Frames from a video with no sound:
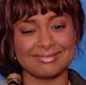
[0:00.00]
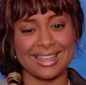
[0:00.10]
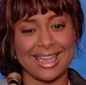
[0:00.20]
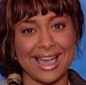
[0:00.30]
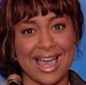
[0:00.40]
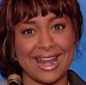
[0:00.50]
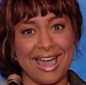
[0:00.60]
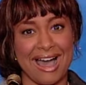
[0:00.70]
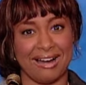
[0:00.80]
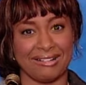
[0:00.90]
Yeah, I
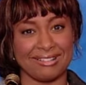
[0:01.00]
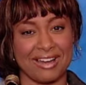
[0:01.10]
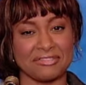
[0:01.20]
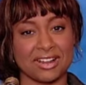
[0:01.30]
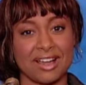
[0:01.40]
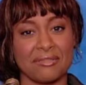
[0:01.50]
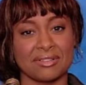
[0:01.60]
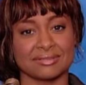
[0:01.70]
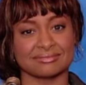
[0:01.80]
know. I forgot.